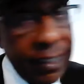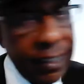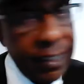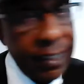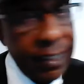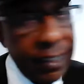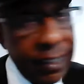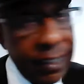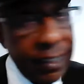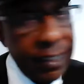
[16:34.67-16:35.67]
the only
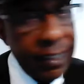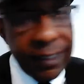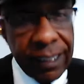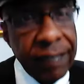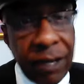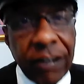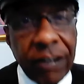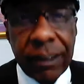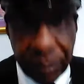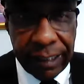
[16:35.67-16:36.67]
thing they think about is
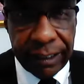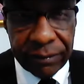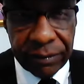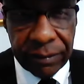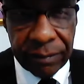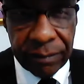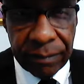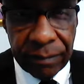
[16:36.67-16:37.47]
themselves.